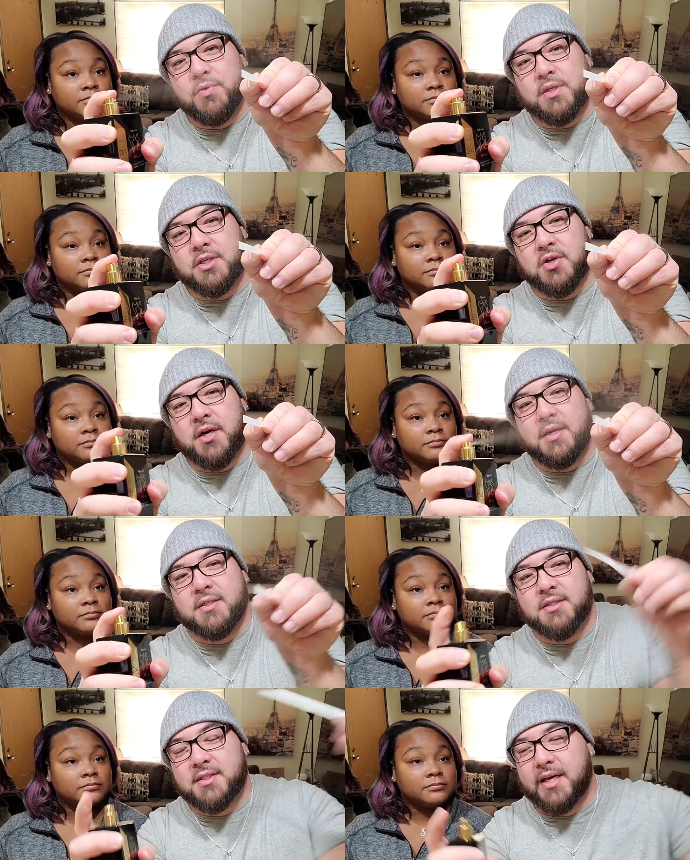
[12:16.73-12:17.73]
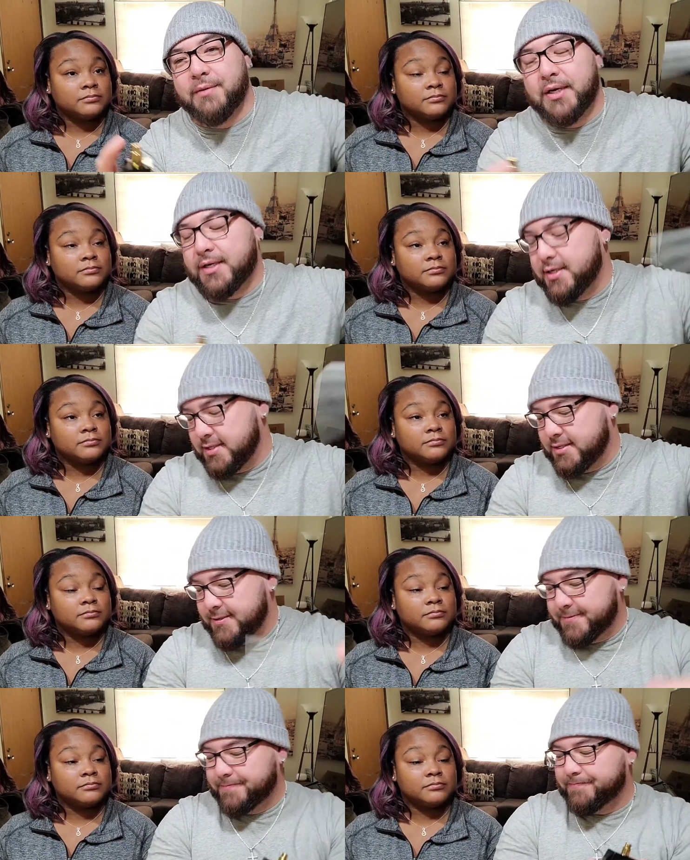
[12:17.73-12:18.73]
Speaker 1: what they're trying to say. But
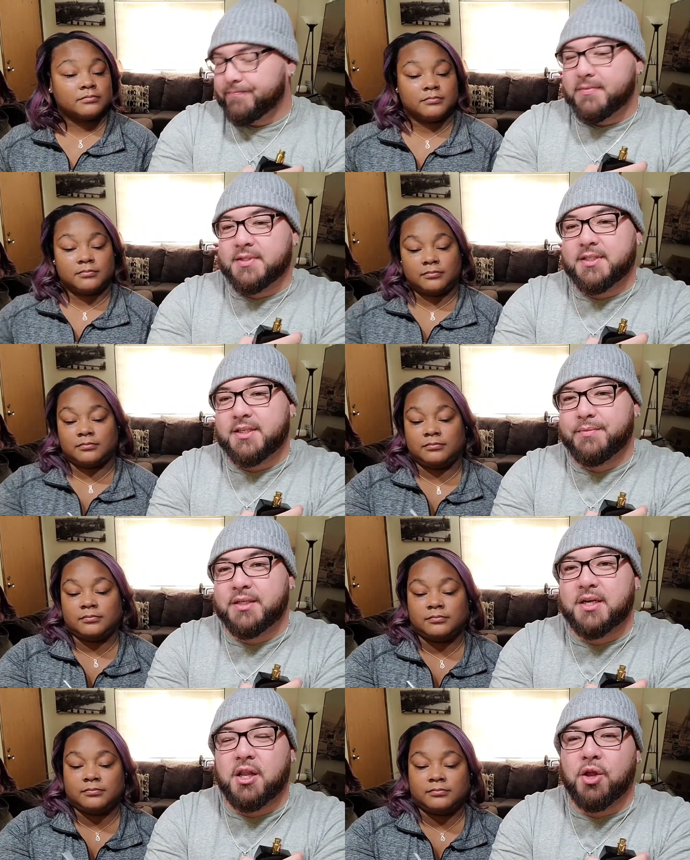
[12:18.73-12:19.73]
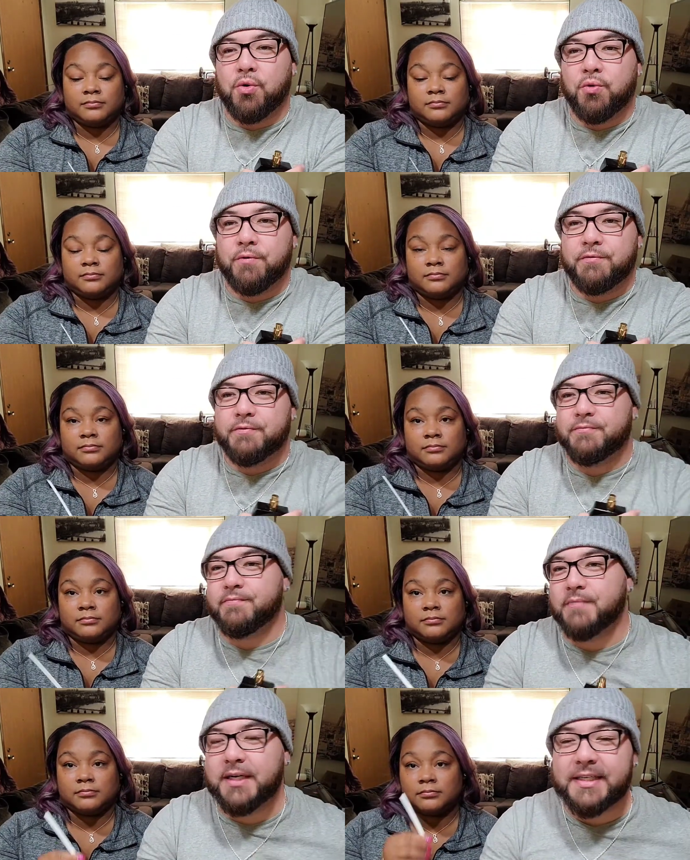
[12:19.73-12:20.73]
cinnamon, clove,
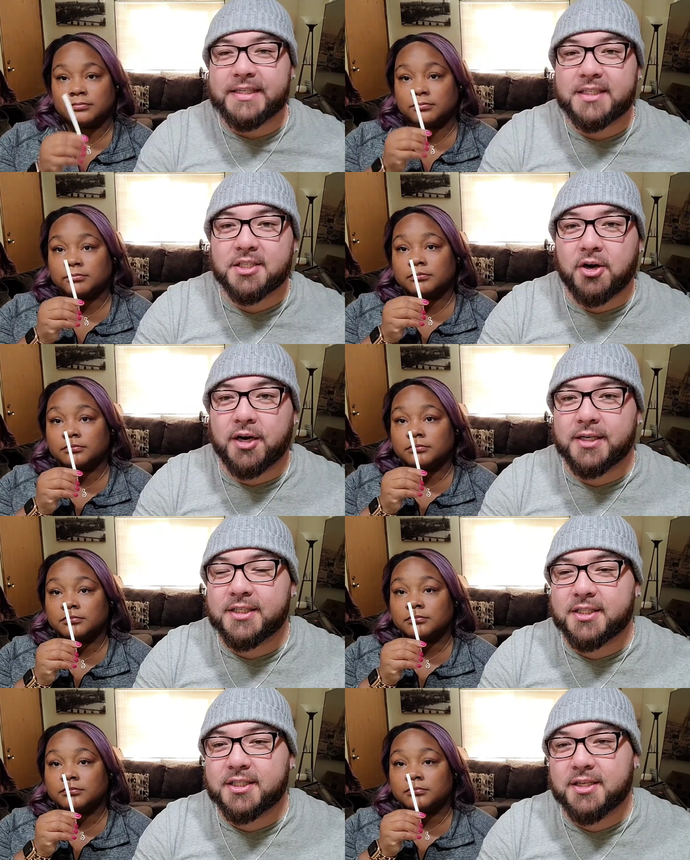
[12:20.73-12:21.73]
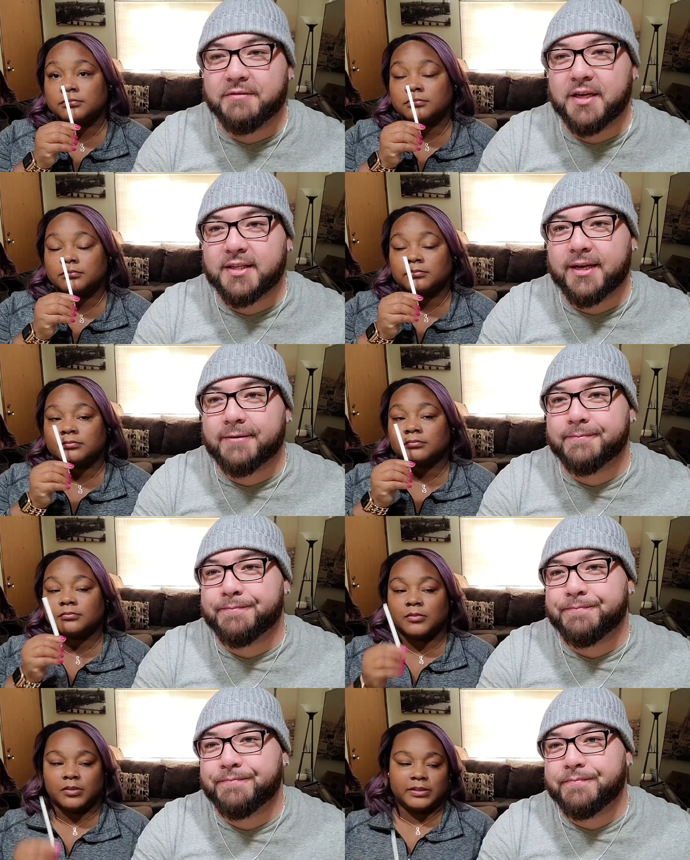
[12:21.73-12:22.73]
anise, star anise, stuff like that.
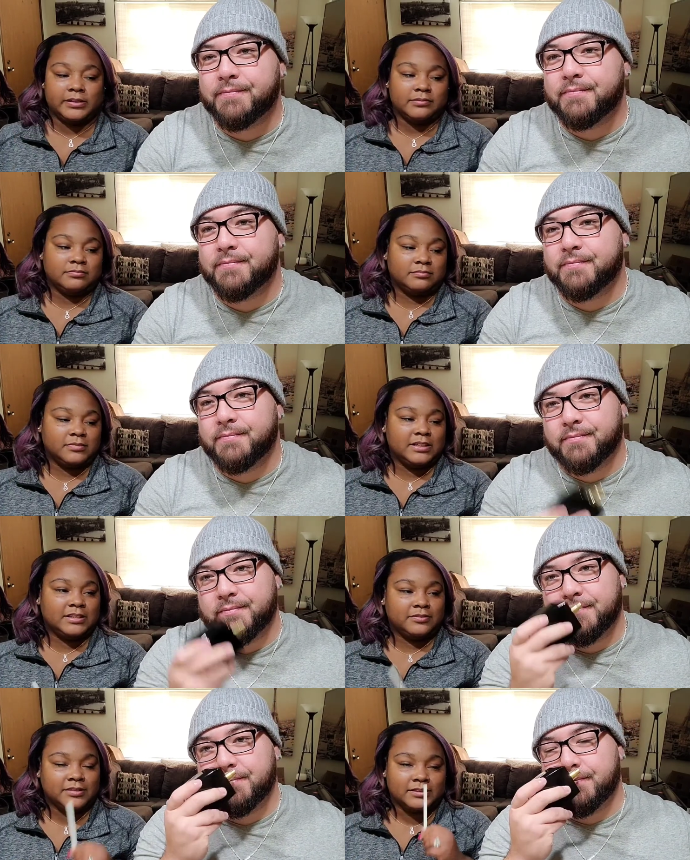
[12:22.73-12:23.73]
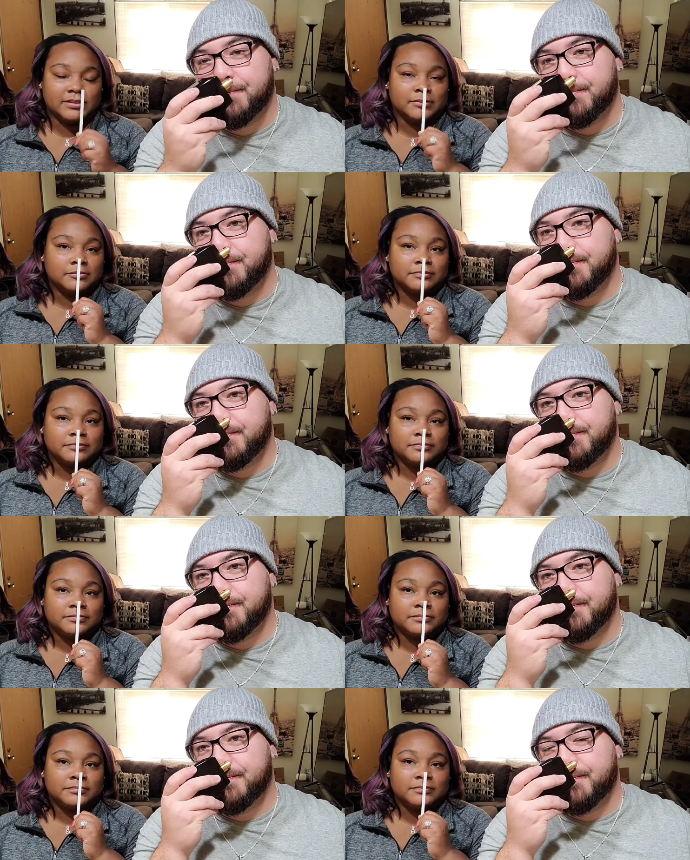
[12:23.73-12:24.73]
Speaker 2: Oh, yeah. I definitely.
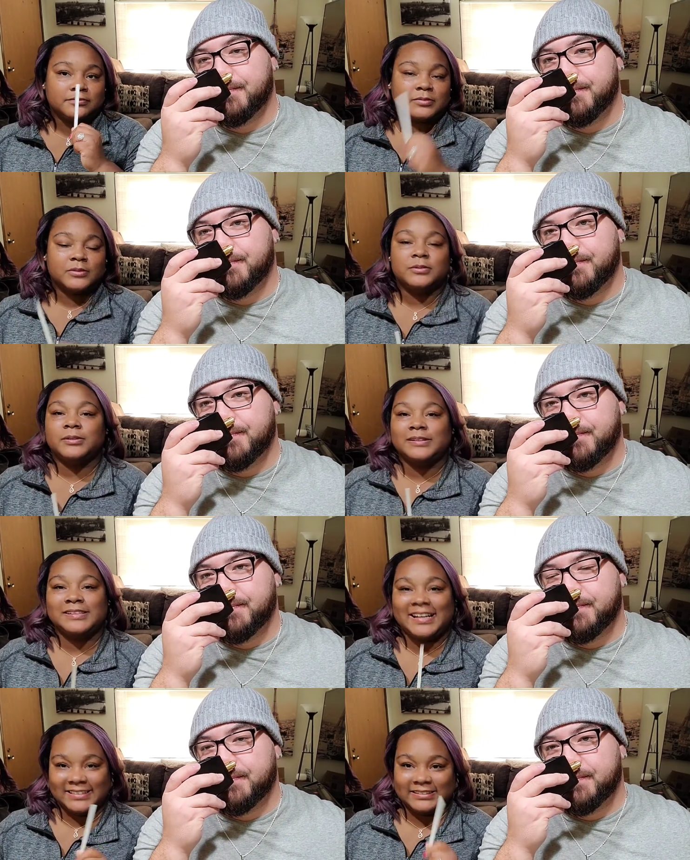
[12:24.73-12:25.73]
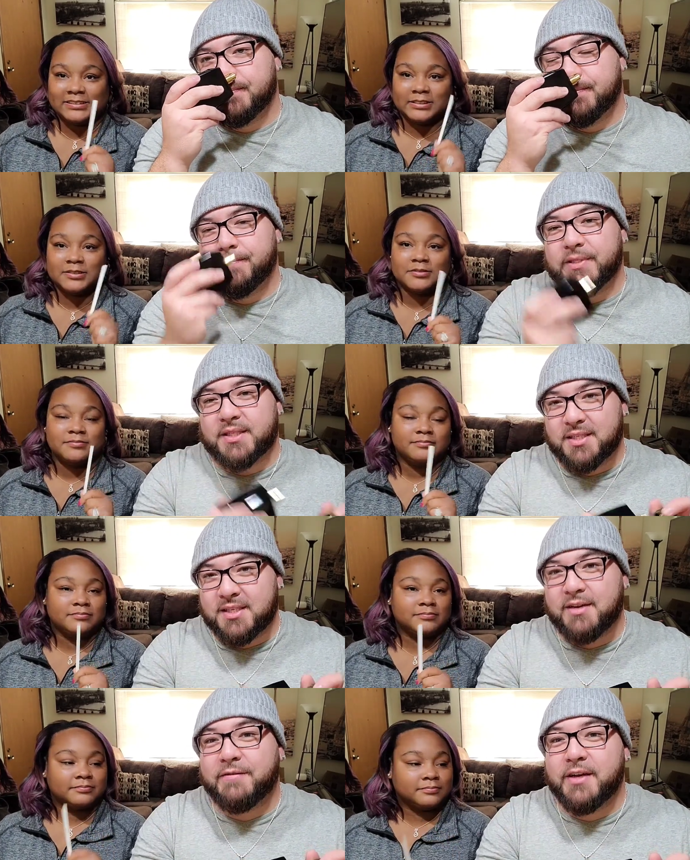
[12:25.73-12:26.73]
Ooh, I like this. But
Speaker 1: this
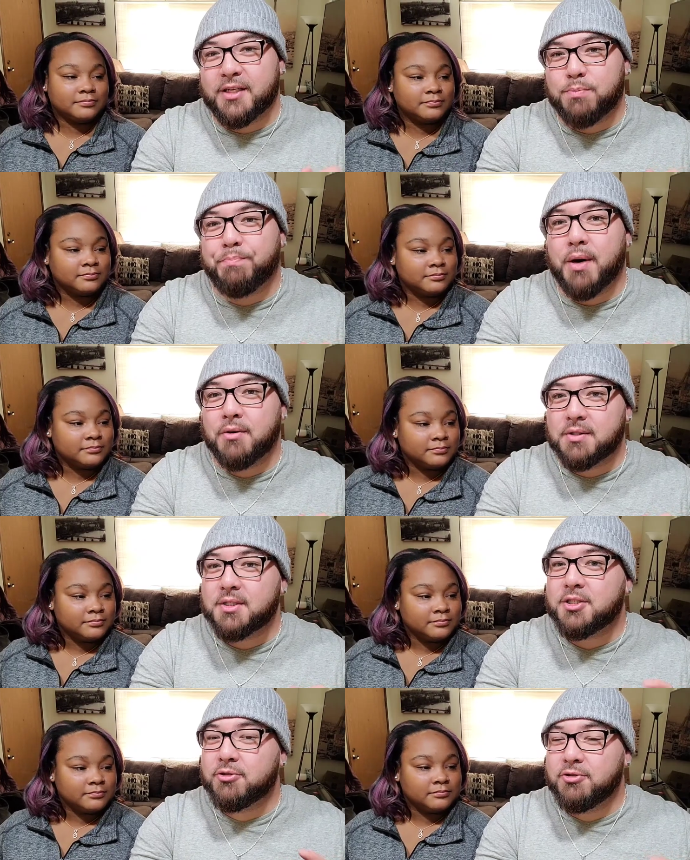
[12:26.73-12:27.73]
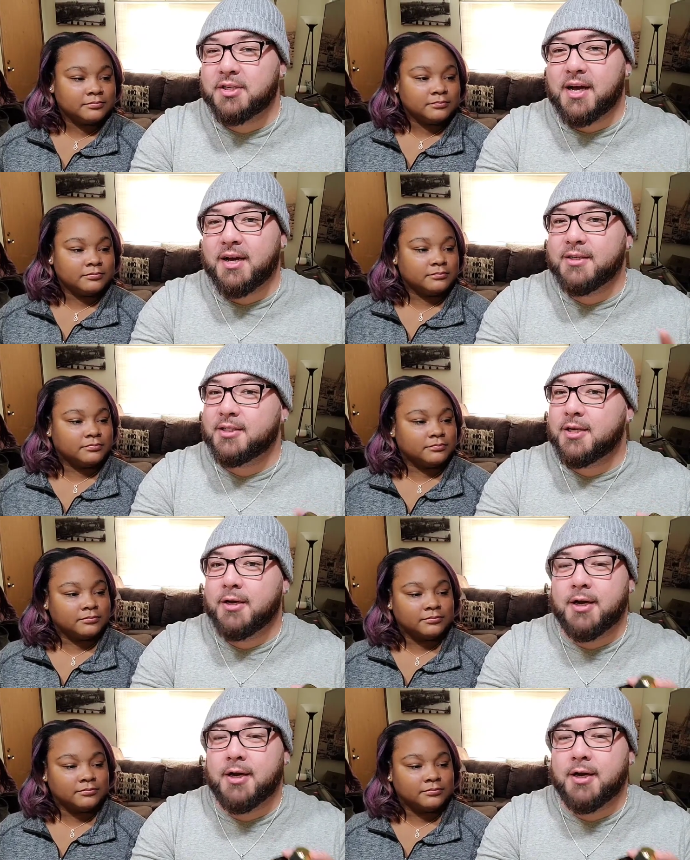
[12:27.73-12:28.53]
stuff is potent too, you guys.